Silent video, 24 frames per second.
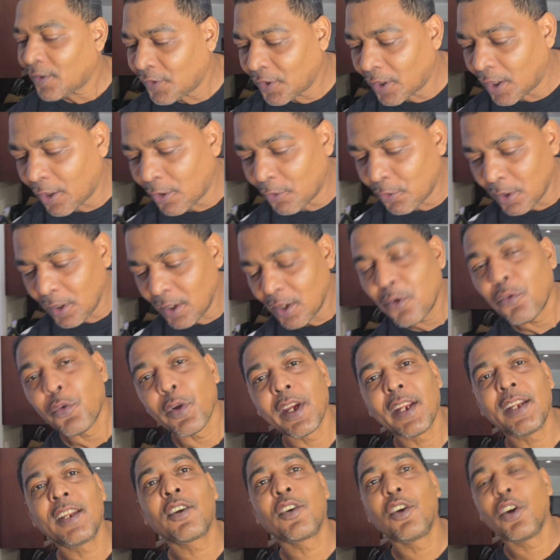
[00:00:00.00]
now
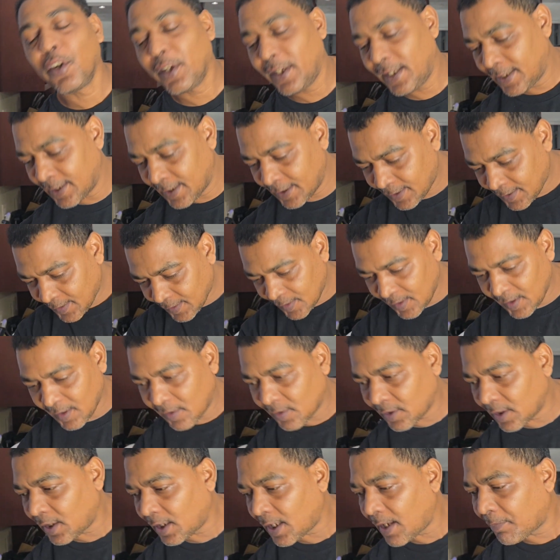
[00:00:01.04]
we're gonna go in and
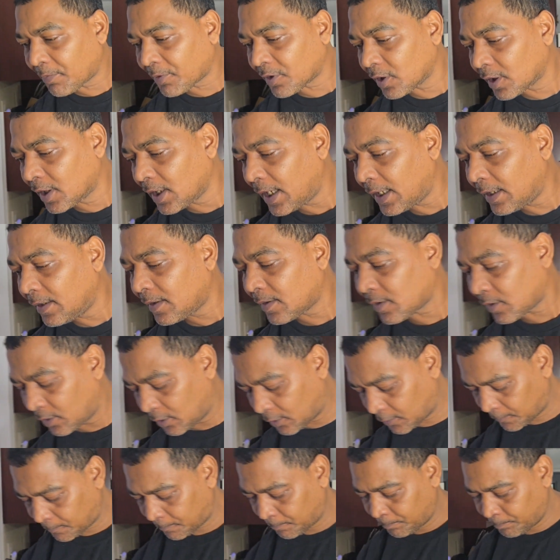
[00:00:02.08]
season the lobster, guys.
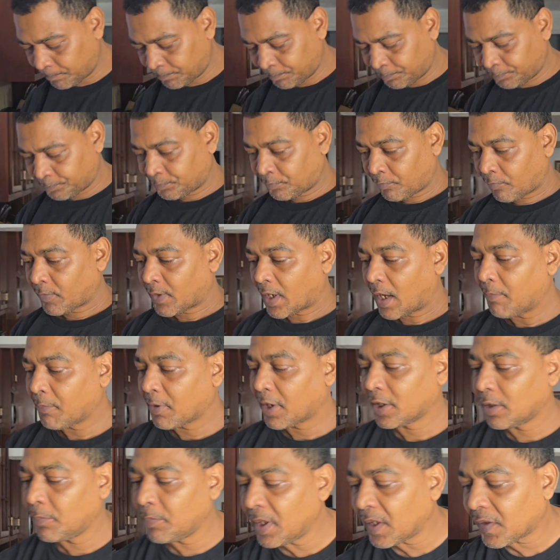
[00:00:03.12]
So I'm
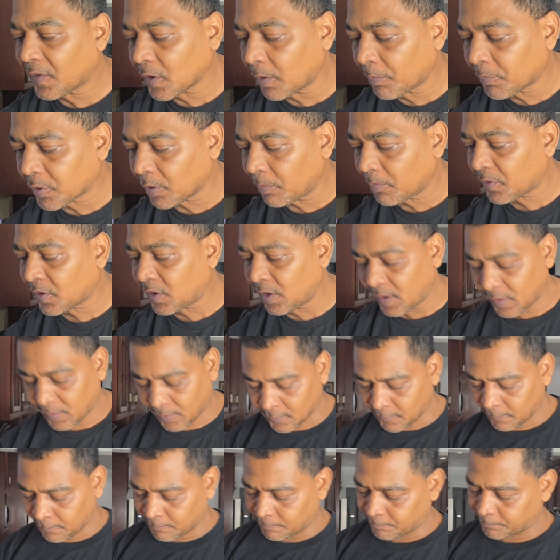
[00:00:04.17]
gonna mix up some
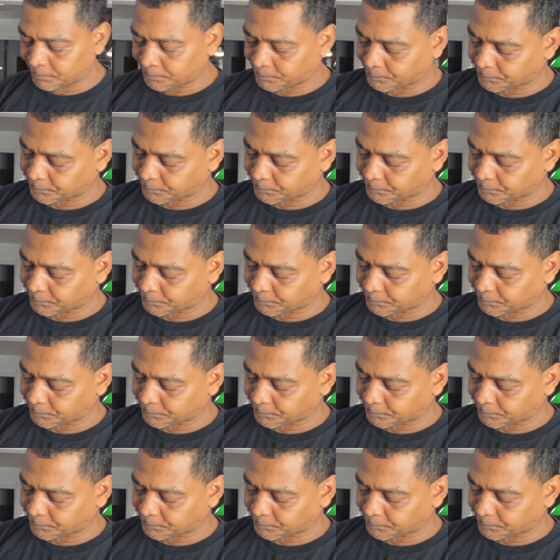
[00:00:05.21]
season.